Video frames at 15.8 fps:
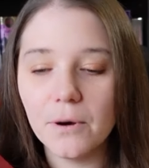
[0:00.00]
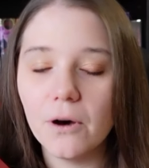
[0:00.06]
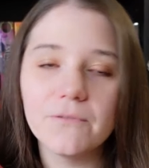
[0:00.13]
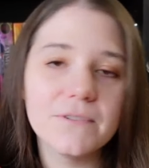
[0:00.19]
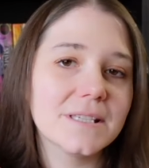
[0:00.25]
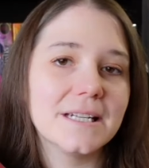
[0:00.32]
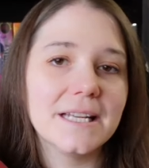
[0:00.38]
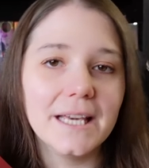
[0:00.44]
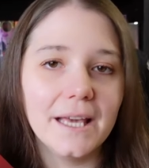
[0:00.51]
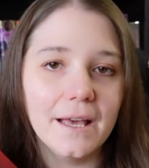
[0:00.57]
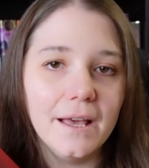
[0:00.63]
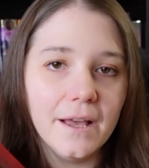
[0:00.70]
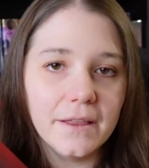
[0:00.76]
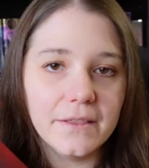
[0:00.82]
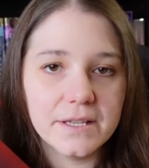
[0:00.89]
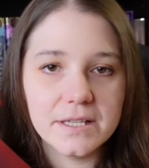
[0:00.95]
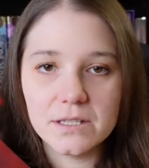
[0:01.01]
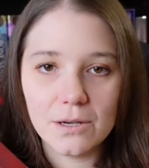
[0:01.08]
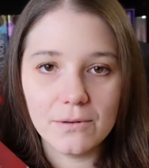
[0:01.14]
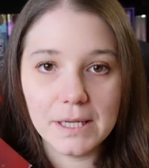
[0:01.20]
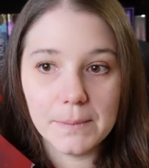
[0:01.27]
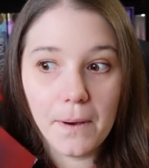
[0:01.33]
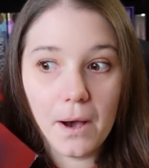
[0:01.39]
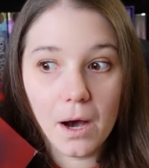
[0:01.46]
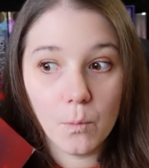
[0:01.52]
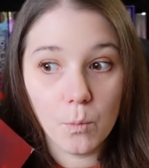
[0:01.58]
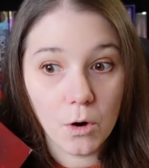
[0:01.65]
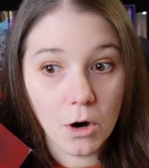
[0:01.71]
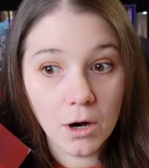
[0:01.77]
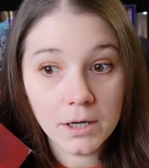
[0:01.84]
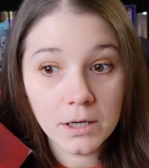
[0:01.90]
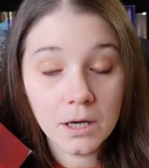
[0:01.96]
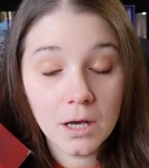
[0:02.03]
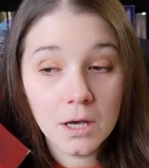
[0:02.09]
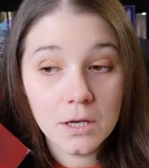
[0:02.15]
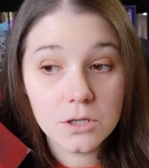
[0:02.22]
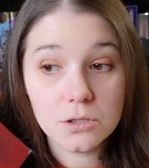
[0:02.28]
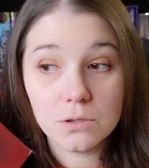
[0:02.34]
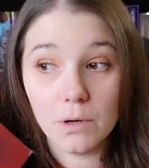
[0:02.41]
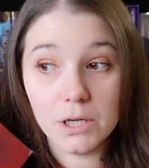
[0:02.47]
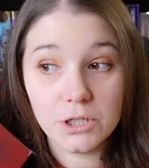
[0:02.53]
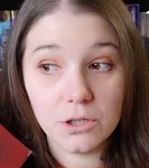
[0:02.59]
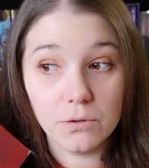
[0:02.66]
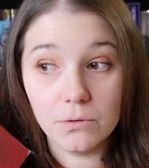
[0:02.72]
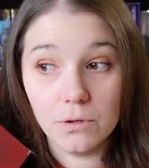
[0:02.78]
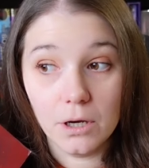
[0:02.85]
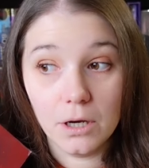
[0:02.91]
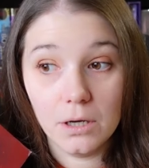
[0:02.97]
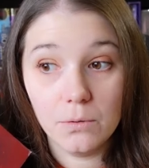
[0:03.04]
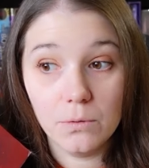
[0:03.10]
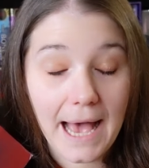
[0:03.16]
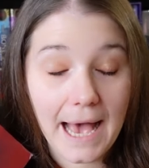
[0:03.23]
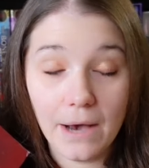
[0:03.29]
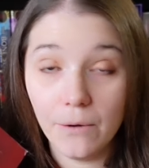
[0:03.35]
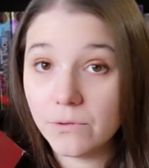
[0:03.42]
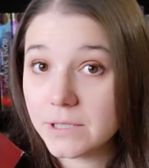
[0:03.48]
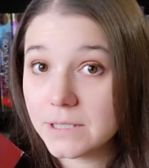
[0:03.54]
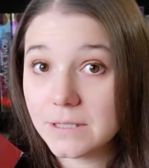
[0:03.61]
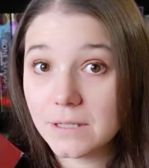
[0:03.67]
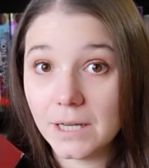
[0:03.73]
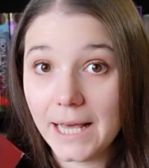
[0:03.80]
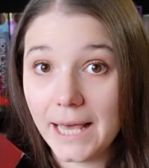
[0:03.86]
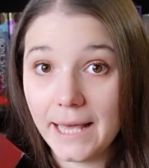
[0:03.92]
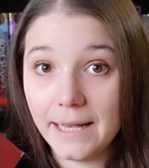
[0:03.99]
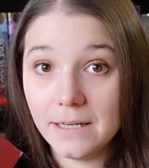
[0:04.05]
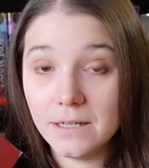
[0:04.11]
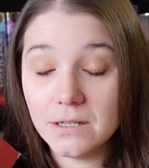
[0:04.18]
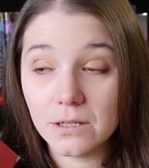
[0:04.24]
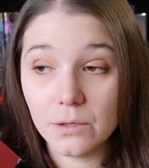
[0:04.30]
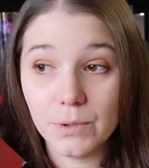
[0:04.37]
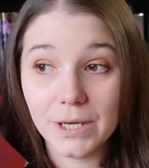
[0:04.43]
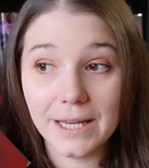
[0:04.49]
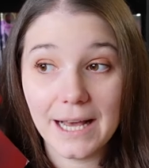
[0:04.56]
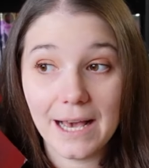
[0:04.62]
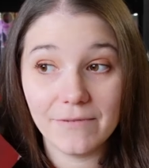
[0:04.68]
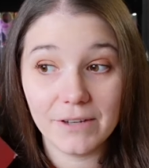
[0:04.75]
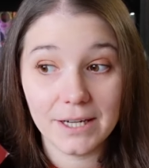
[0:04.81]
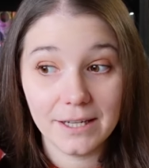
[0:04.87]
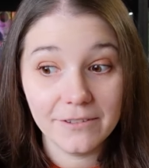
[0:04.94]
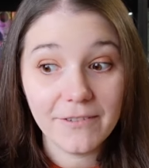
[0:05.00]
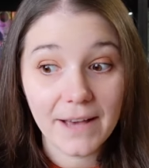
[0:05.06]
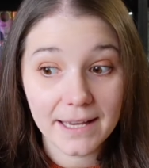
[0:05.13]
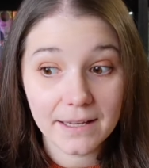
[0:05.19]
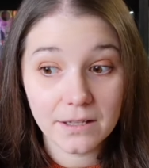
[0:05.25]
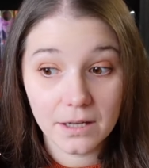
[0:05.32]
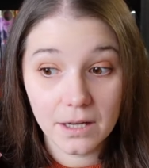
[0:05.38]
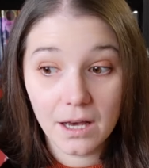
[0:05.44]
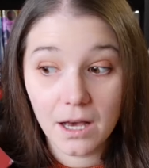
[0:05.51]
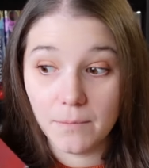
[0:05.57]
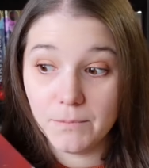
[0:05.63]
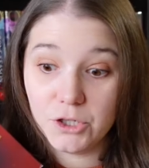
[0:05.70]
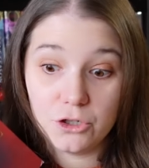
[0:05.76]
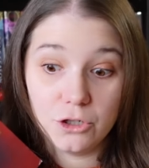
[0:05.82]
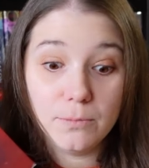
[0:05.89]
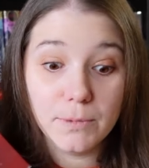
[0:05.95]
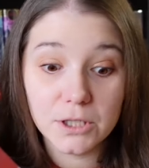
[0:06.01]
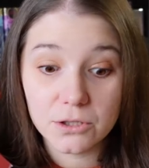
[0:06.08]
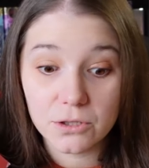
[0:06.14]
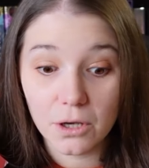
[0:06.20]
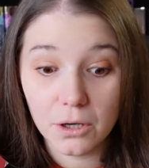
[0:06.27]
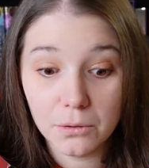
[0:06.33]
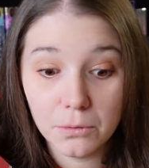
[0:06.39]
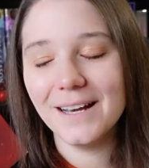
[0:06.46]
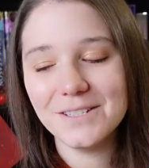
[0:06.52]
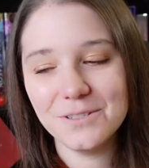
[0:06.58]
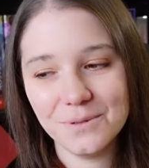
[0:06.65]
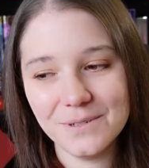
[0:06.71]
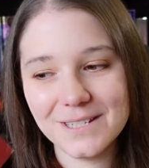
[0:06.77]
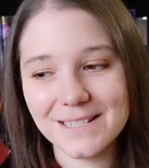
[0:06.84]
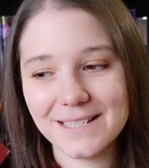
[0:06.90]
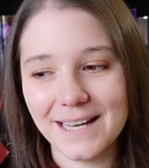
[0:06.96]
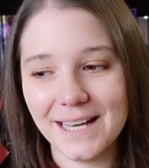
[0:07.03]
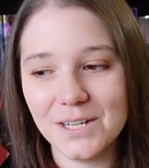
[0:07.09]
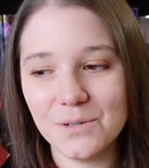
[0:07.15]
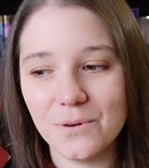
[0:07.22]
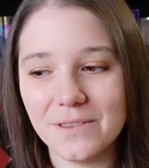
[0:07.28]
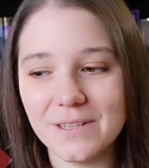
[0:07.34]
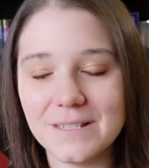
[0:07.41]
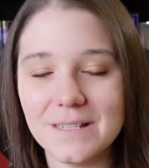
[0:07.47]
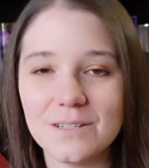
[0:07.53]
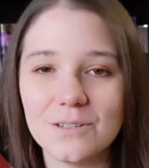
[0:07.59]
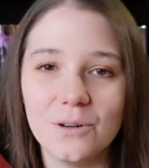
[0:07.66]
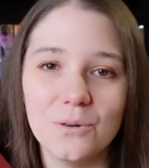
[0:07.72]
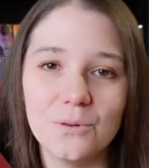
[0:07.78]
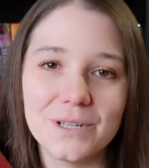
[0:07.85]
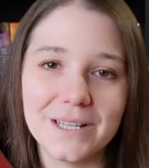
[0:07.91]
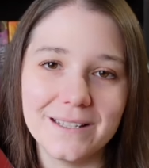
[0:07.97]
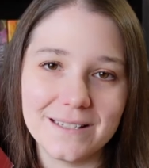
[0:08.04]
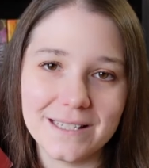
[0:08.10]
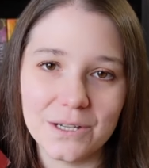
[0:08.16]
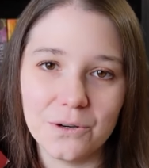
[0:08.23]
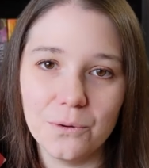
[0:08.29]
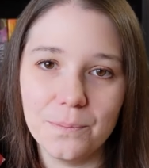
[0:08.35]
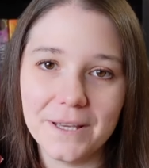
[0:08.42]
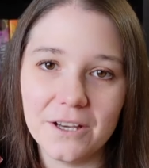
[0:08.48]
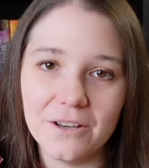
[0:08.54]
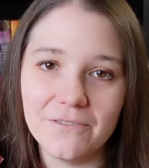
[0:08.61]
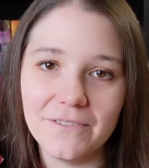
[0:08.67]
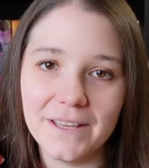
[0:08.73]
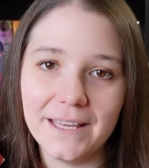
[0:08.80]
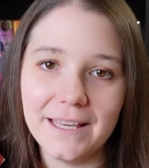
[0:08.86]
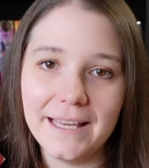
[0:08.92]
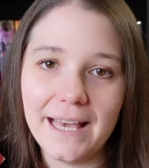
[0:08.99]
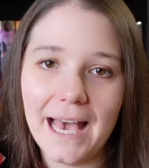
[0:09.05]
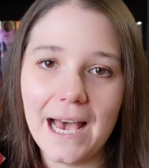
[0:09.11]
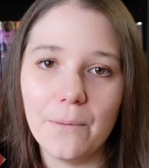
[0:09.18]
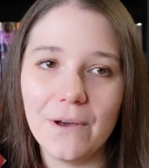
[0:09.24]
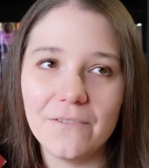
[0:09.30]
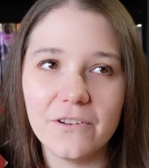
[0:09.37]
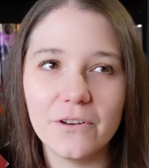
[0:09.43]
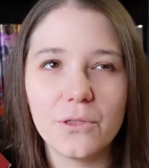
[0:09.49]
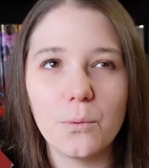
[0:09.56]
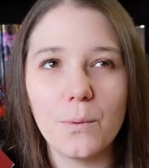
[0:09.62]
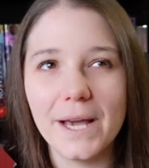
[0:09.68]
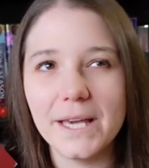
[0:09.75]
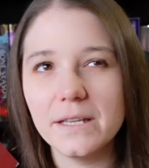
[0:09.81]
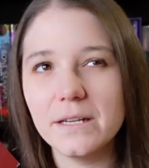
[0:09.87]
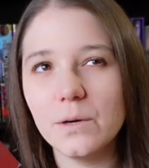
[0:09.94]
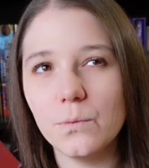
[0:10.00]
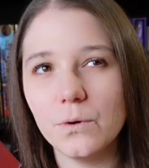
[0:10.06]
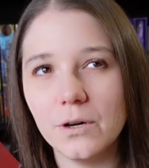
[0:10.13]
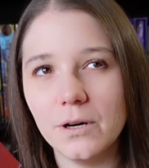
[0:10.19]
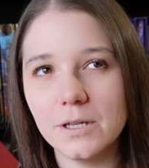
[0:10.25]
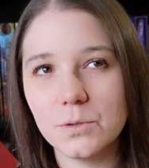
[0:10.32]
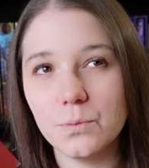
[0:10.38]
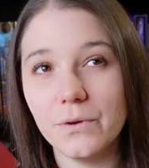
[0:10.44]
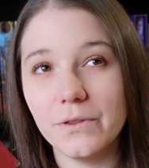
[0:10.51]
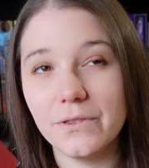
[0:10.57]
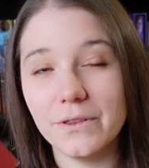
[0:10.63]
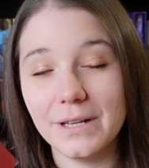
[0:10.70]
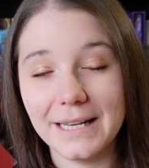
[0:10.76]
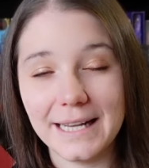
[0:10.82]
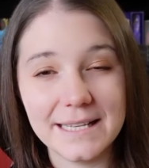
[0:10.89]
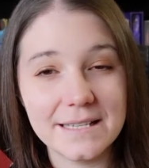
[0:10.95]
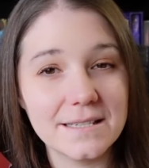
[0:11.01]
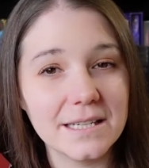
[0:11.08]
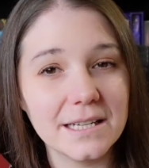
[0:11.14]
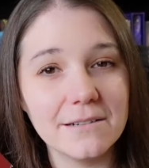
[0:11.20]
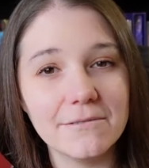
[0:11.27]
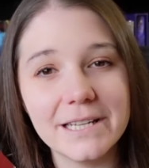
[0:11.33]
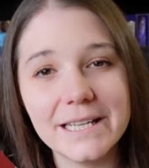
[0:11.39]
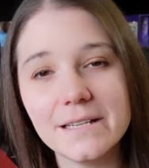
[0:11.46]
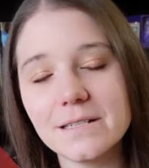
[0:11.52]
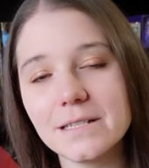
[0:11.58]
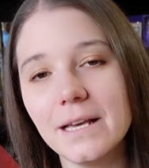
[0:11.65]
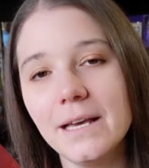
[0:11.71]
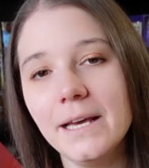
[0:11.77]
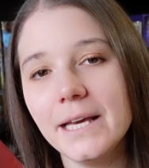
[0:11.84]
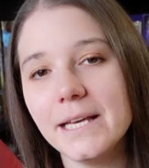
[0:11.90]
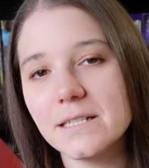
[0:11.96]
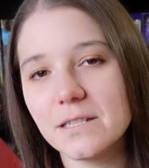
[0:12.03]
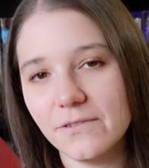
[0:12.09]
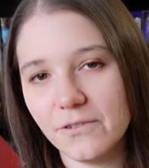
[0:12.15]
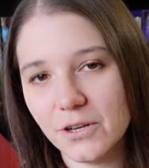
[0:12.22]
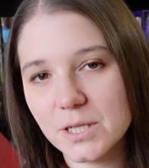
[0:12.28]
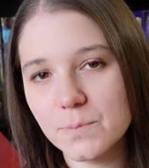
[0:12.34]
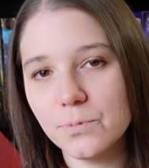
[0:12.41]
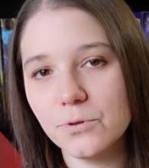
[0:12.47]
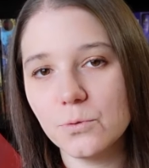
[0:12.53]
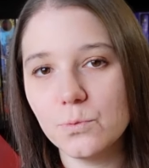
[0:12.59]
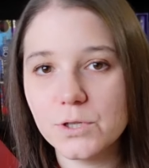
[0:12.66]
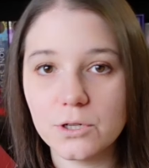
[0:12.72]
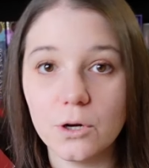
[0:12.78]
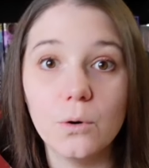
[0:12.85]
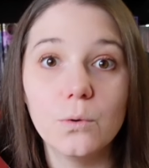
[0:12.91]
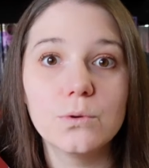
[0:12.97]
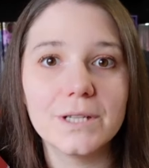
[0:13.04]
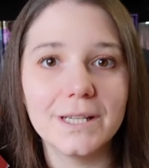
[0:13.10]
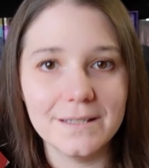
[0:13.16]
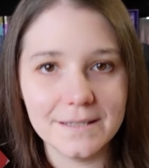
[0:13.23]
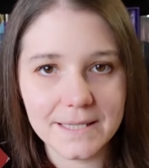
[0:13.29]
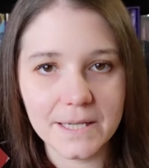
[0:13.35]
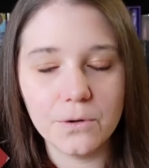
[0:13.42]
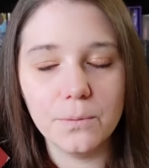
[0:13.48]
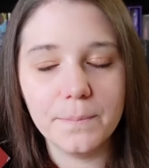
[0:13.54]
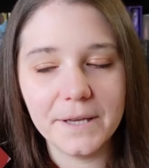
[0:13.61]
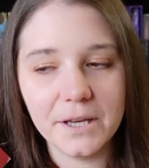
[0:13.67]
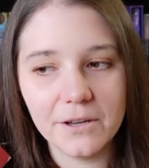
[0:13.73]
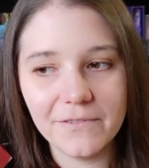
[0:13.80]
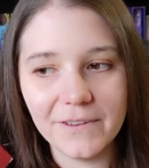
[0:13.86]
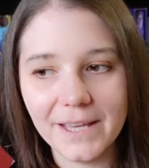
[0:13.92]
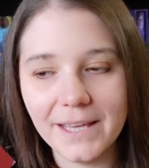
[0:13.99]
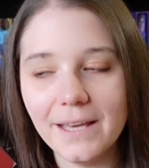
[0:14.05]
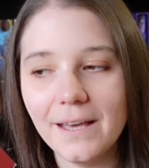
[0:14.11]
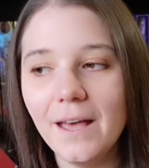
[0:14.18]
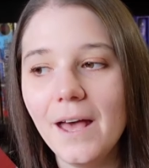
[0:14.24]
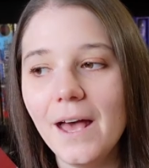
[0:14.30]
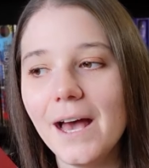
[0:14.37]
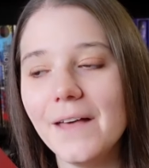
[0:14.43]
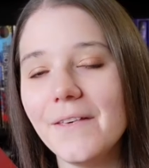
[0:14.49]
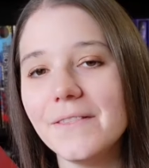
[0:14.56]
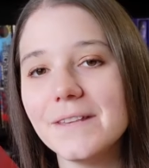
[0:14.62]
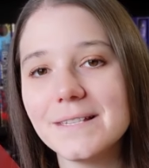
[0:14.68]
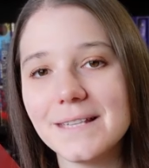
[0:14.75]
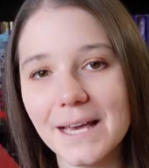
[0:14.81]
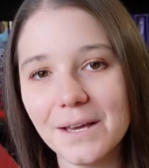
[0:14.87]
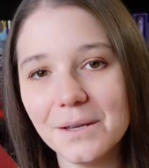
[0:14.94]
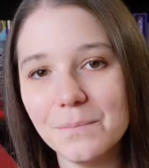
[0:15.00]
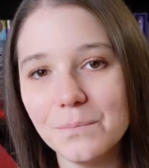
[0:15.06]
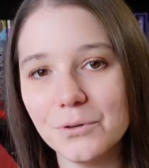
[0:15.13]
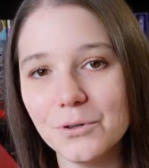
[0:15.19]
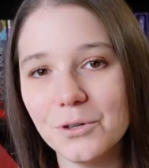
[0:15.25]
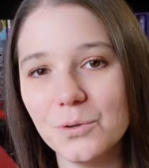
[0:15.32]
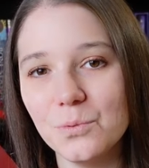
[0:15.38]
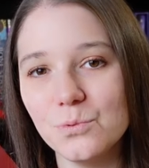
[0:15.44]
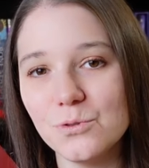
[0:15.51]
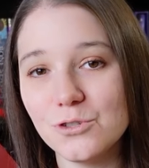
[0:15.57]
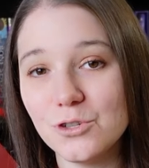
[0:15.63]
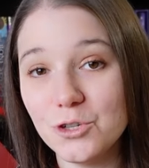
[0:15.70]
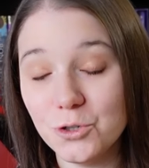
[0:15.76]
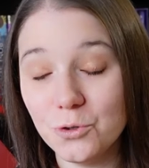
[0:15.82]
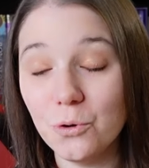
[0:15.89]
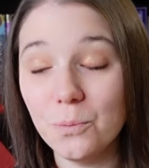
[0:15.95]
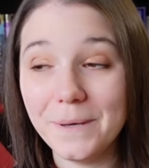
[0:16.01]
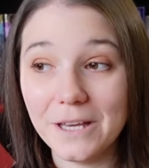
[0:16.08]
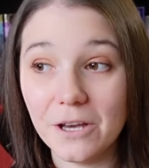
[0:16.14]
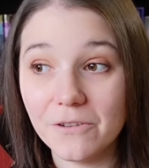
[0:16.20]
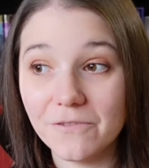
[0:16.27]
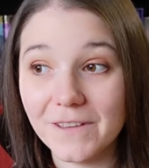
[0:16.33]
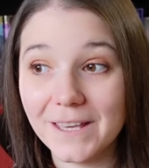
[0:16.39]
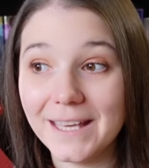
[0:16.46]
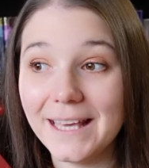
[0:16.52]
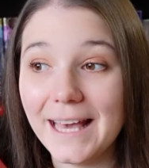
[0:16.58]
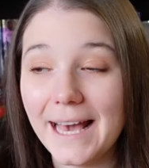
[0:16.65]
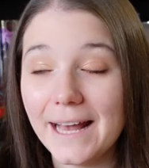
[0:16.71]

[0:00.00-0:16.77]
Obviously, this is only part one, so I don't know how this is going to end. Are we going to have a cliffhanger? I'm assuming so. I do understand why this is told in single POV. However, the way that it worked with the last series is the first book was told in single POV, and then the second book was dual POV.